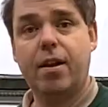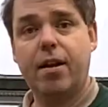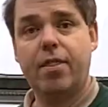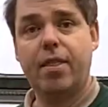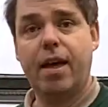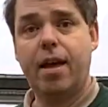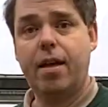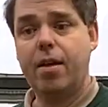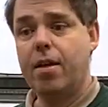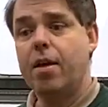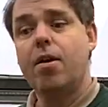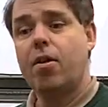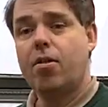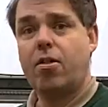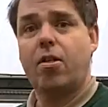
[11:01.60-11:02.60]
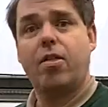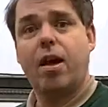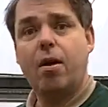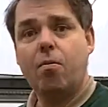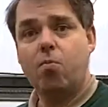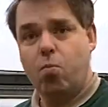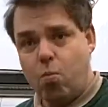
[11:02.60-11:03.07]
like that, so
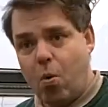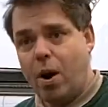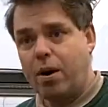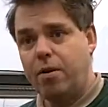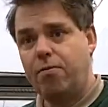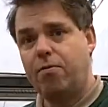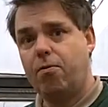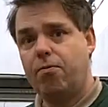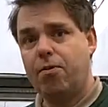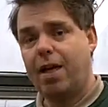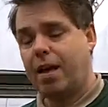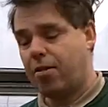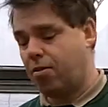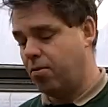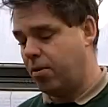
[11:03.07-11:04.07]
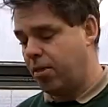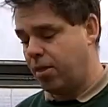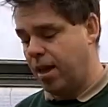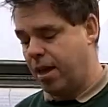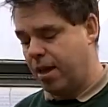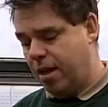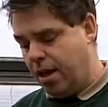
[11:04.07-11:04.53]
they're wonderful for that sort of
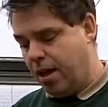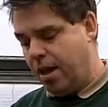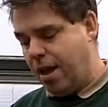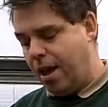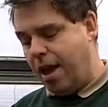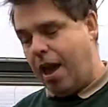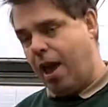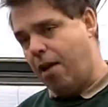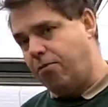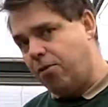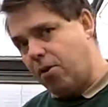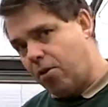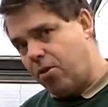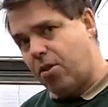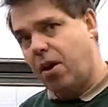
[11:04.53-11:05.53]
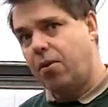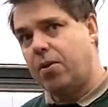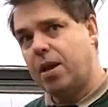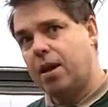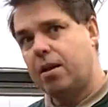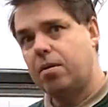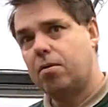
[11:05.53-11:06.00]
thing. If you're
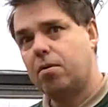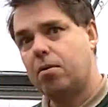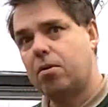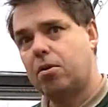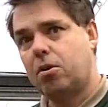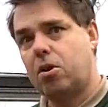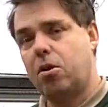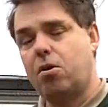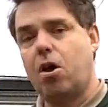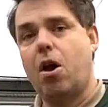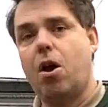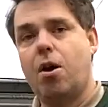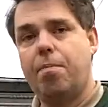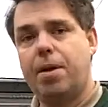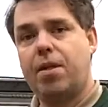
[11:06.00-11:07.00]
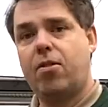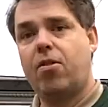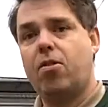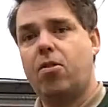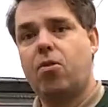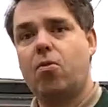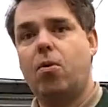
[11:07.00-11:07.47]
sowing cucurbits
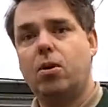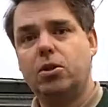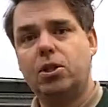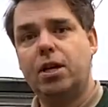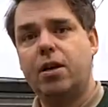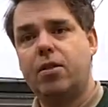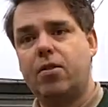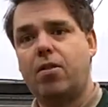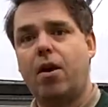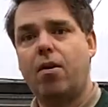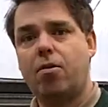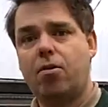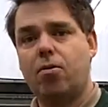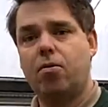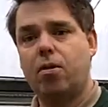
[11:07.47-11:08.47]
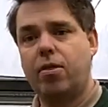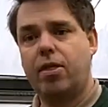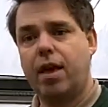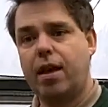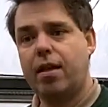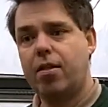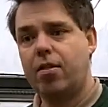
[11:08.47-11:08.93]
and squashes, those sort of
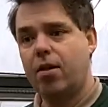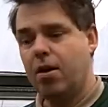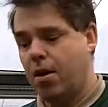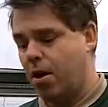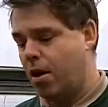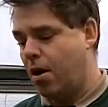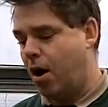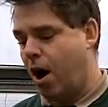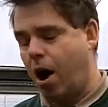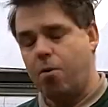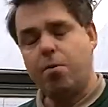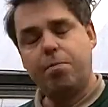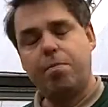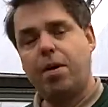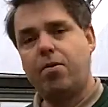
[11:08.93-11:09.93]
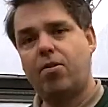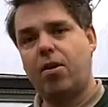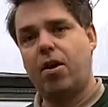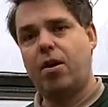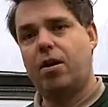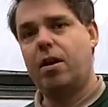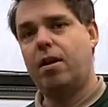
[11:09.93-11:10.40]
things, I would most
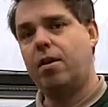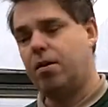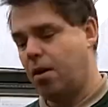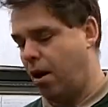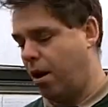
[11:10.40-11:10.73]
certainly